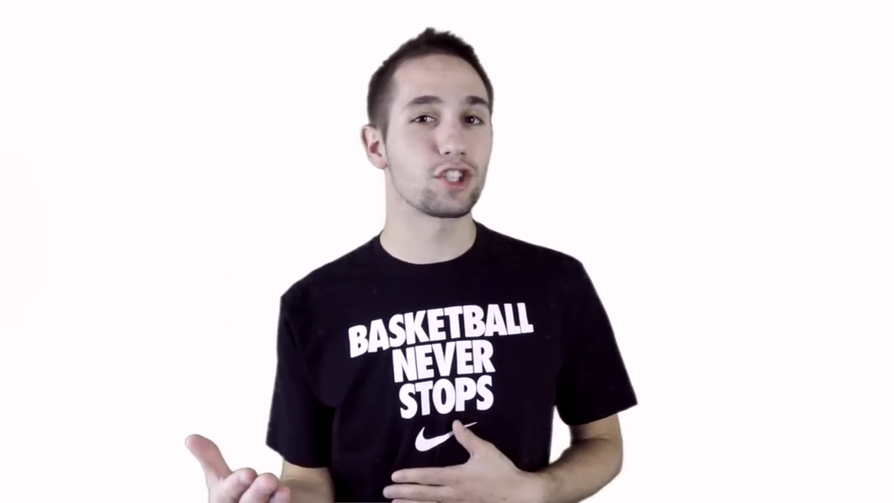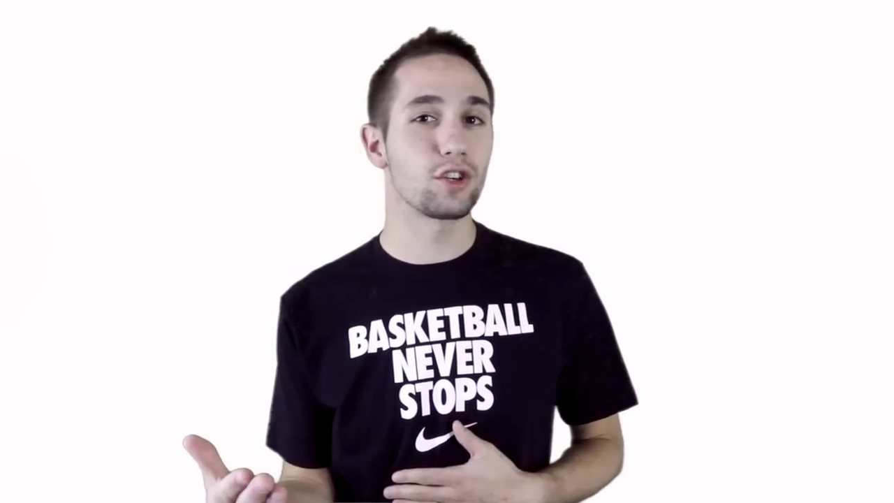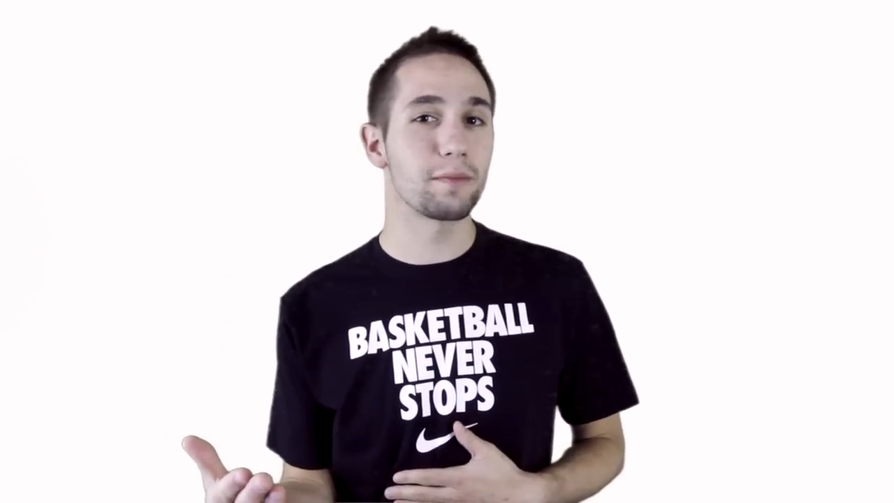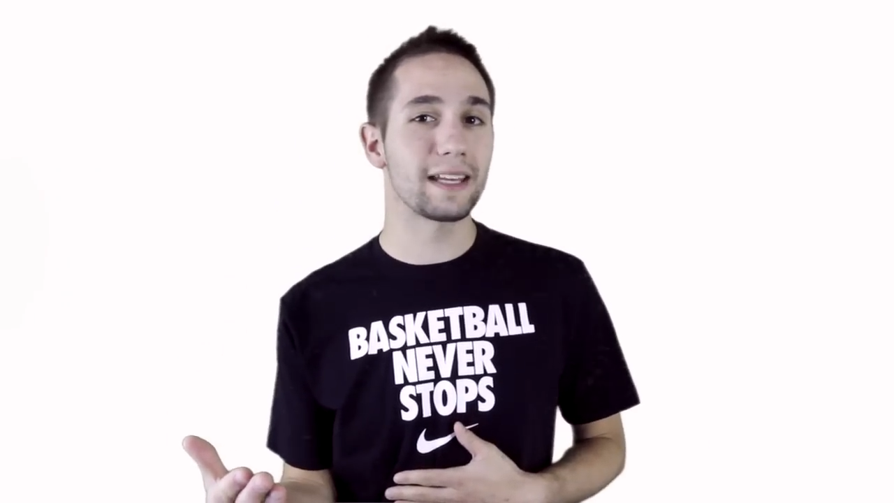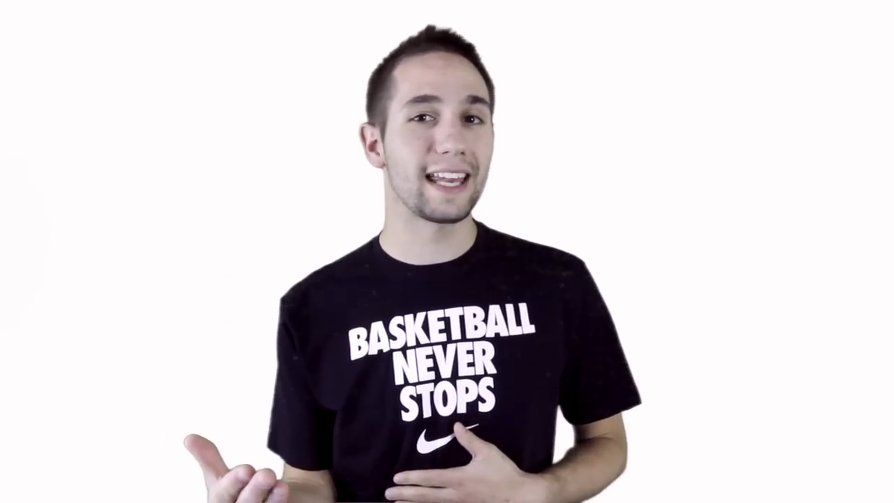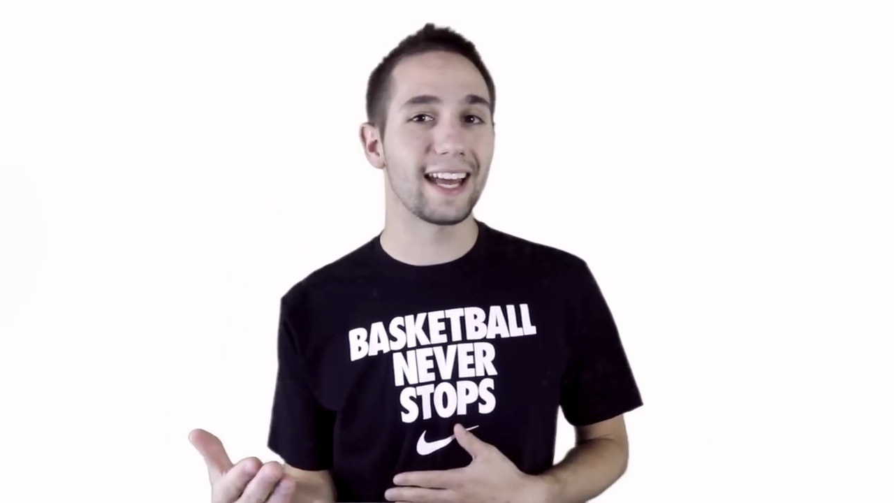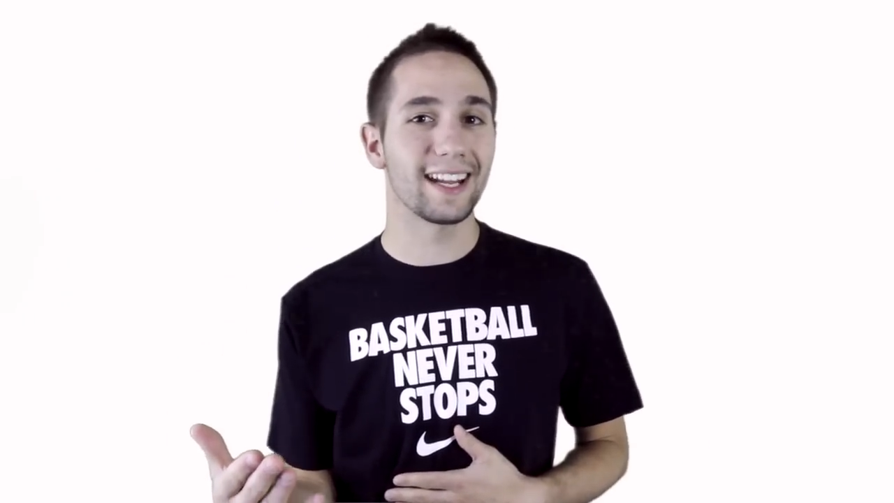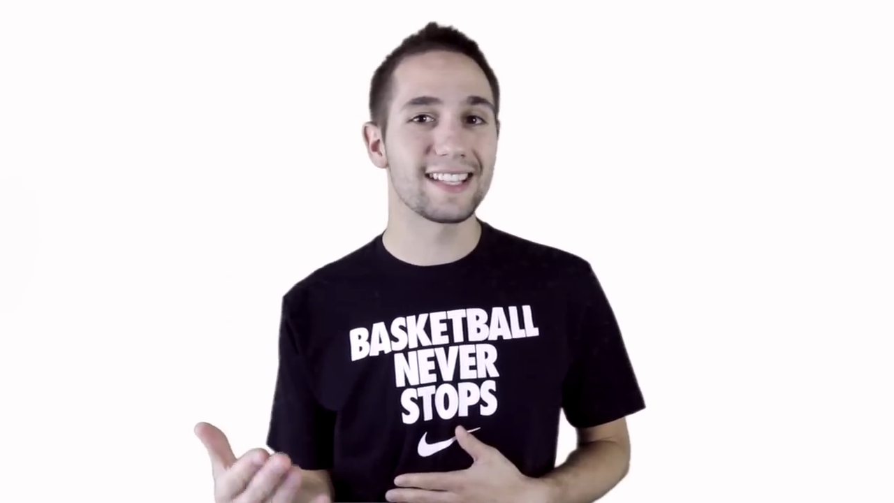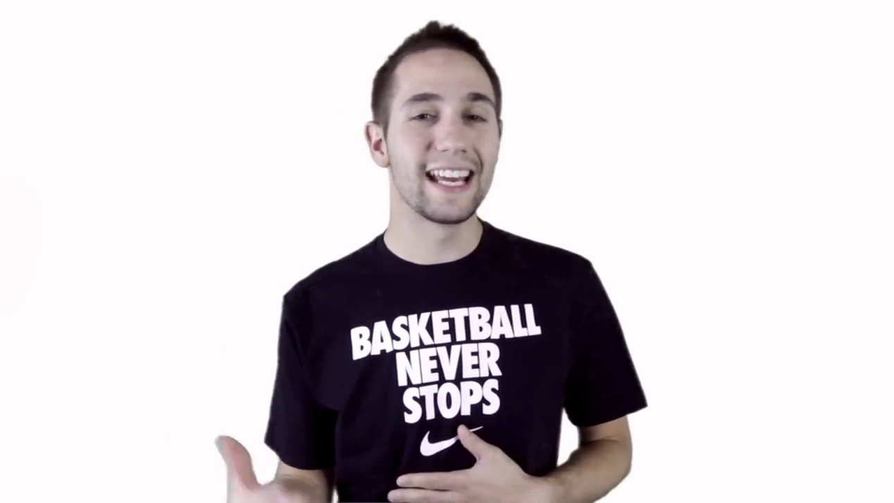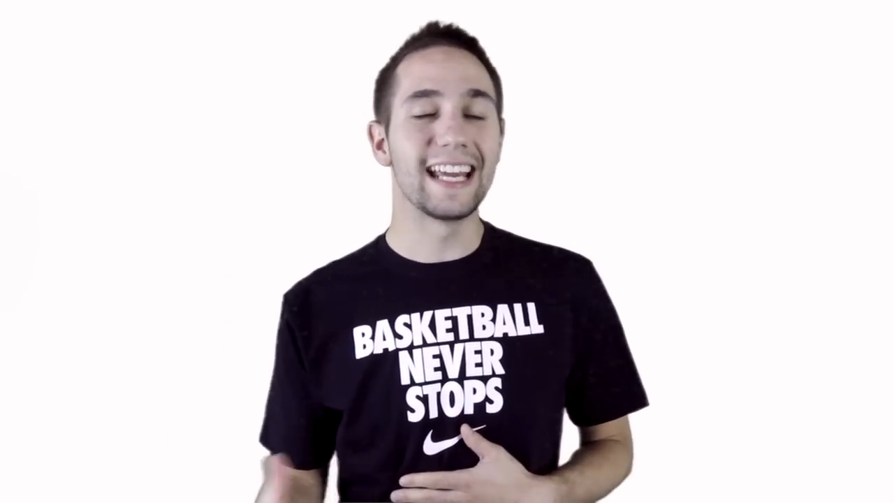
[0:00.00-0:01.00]
shooting
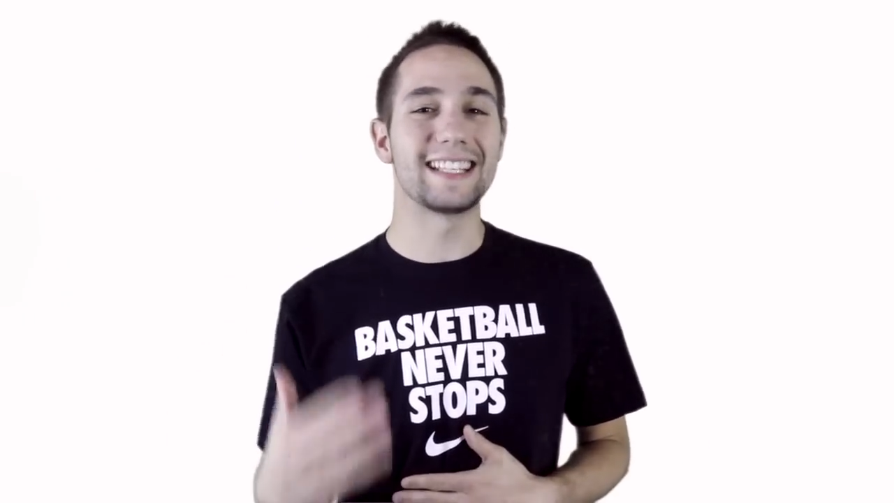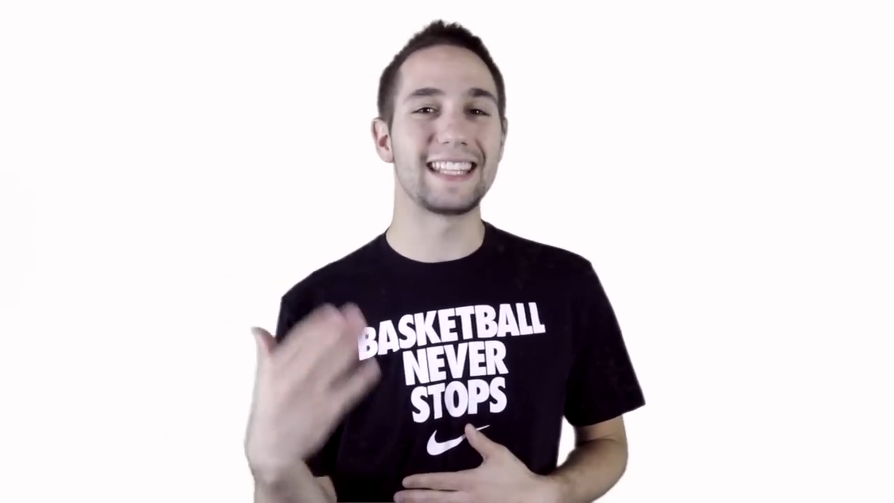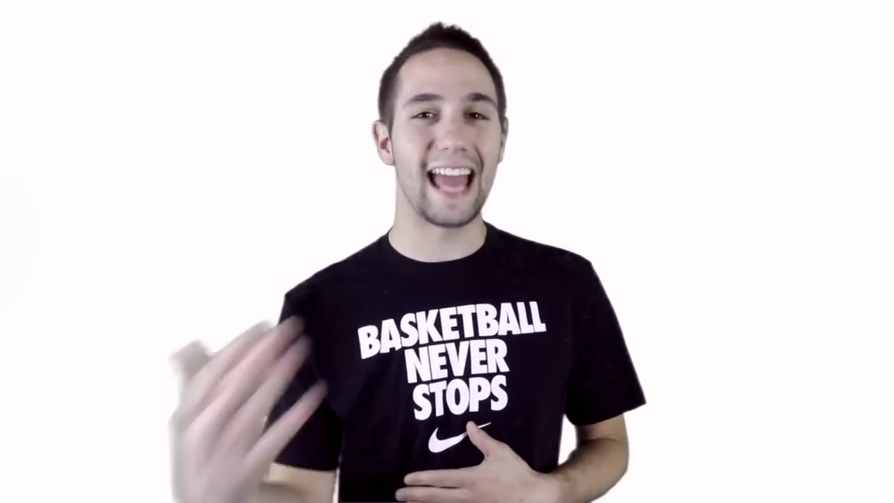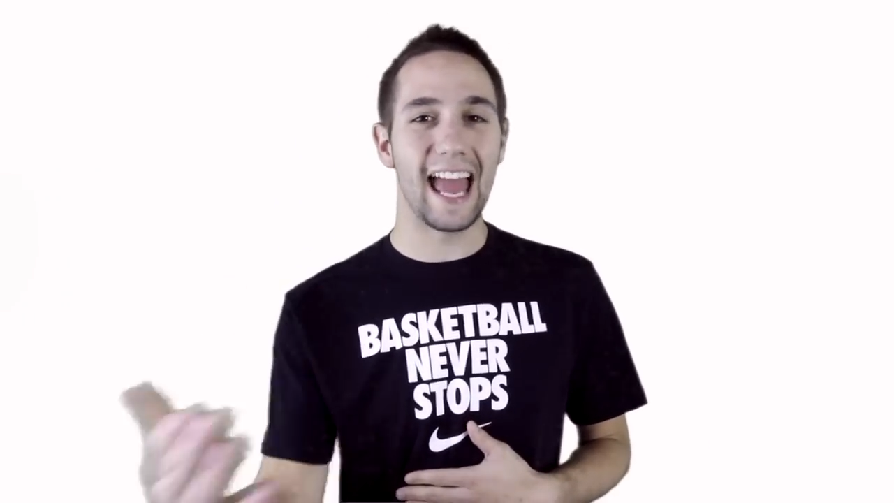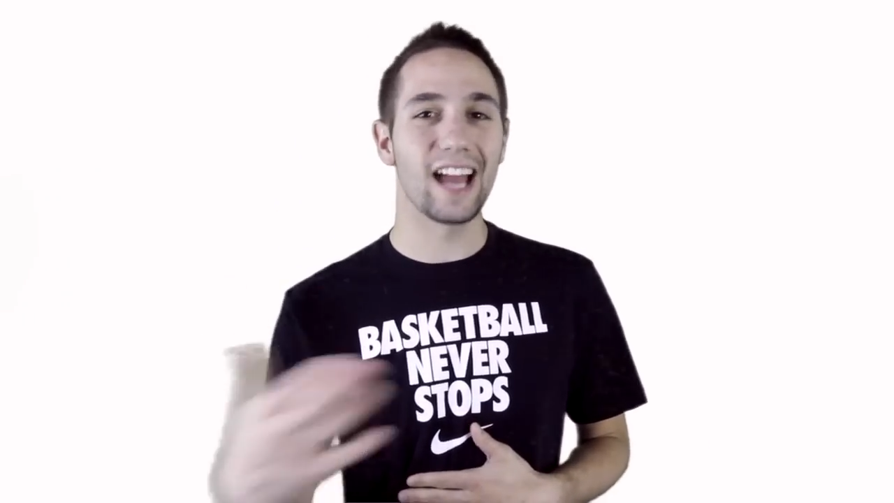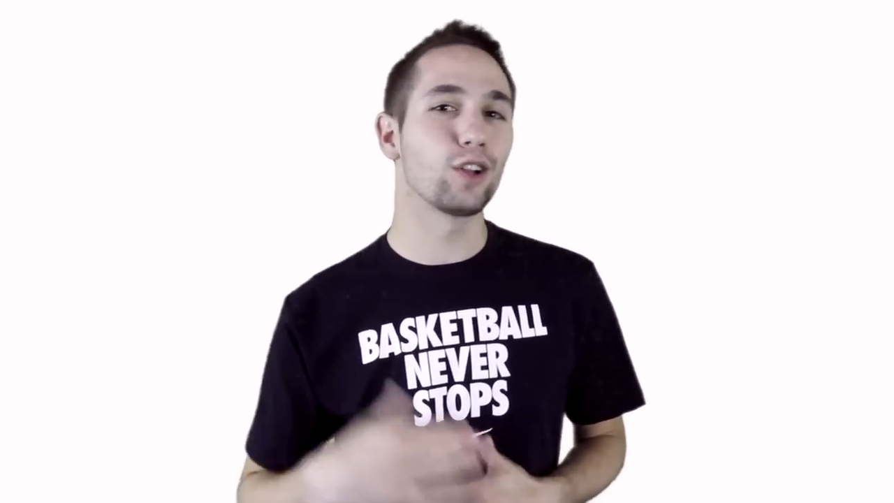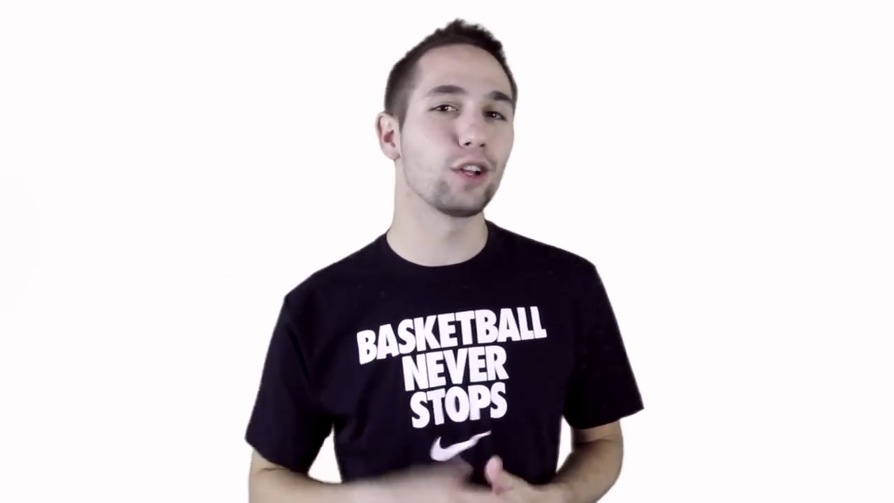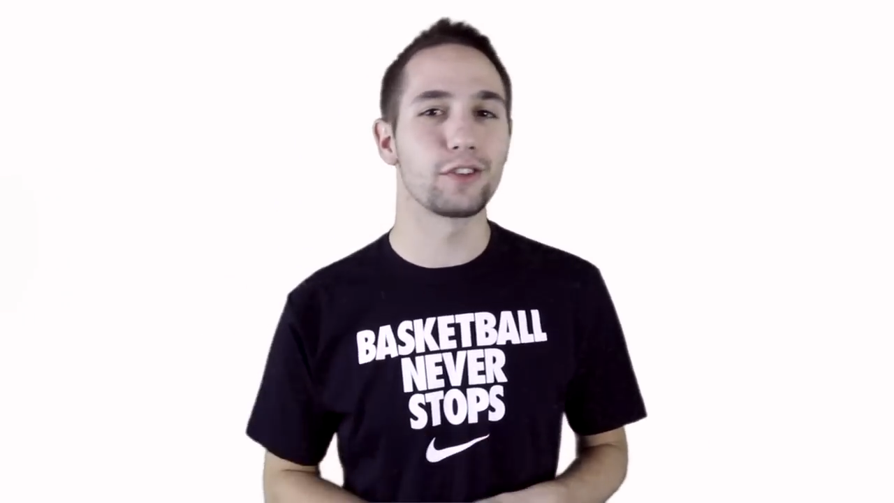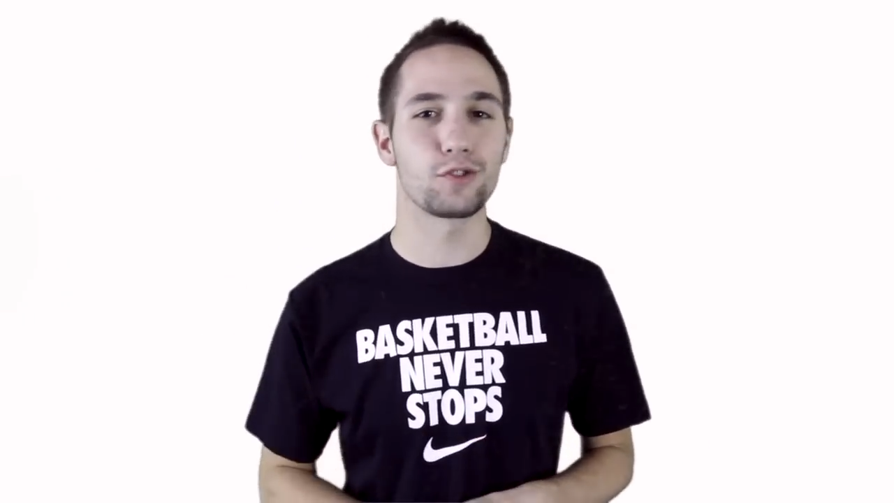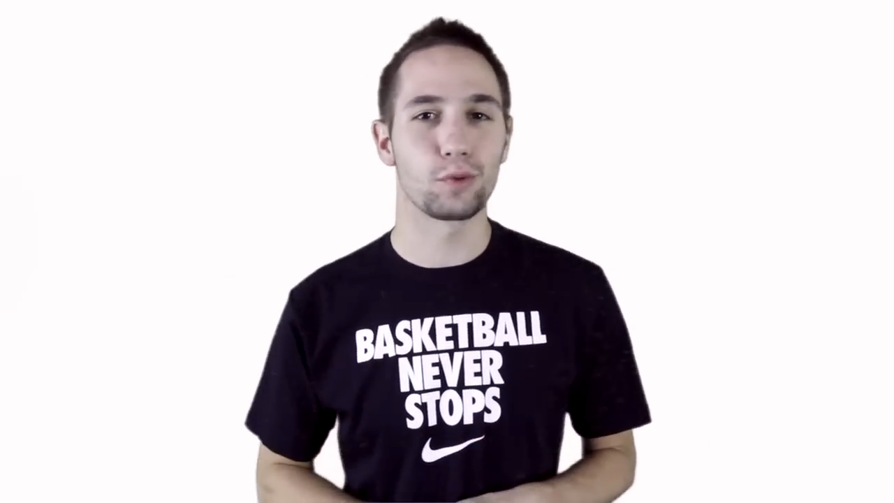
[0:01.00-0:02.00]
mechanics is the angle of his